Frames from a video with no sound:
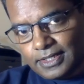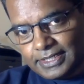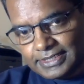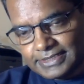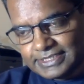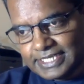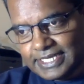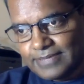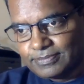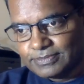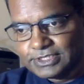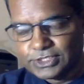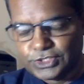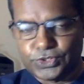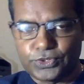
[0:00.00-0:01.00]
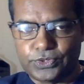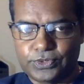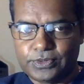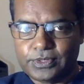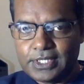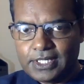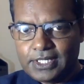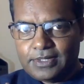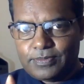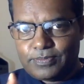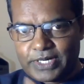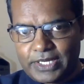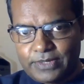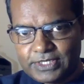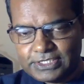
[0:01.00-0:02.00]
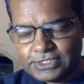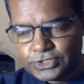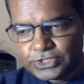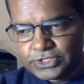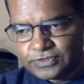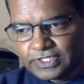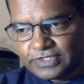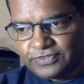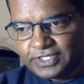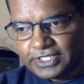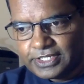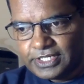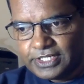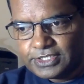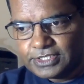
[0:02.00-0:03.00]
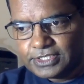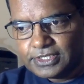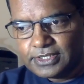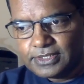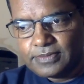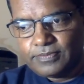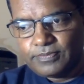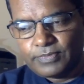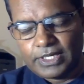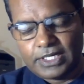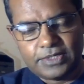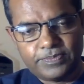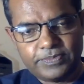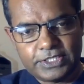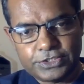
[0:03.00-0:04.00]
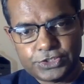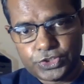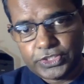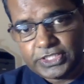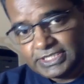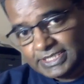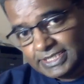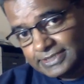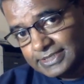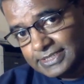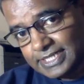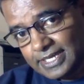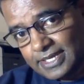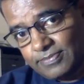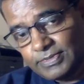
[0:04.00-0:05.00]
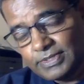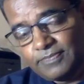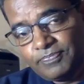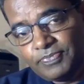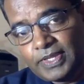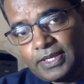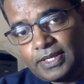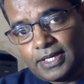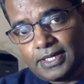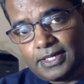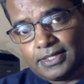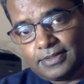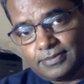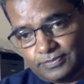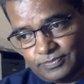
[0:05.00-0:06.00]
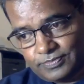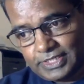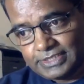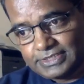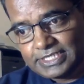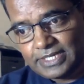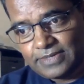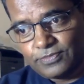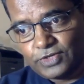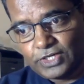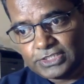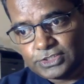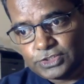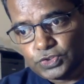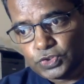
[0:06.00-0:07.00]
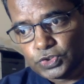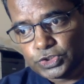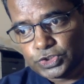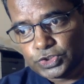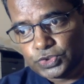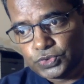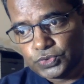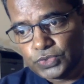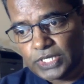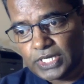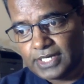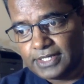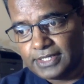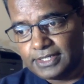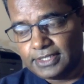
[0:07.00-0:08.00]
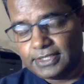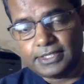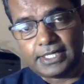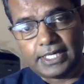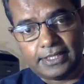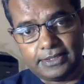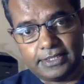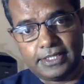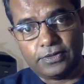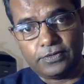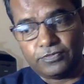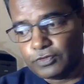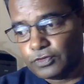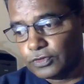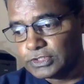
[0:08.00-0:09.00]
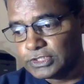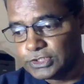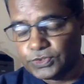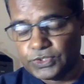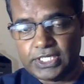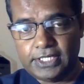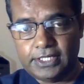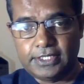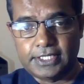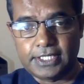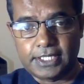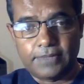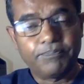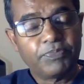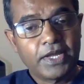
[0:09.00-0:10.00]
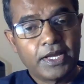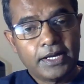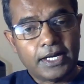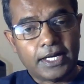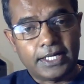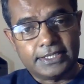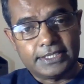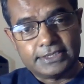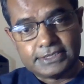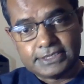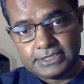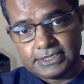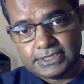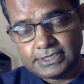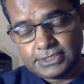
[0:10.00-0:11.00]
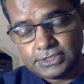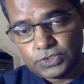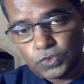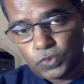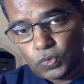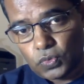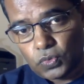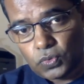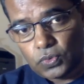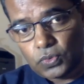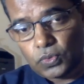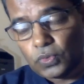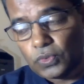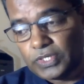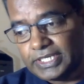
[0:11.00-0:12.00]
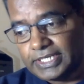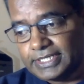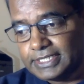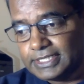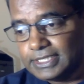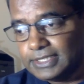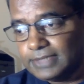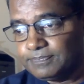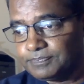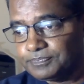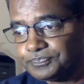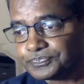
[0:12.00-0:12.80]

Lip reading: exam. So primary source verification, multiple choice exam, exam-wise, those two are needed. And then, of course, you need IELTS or OET.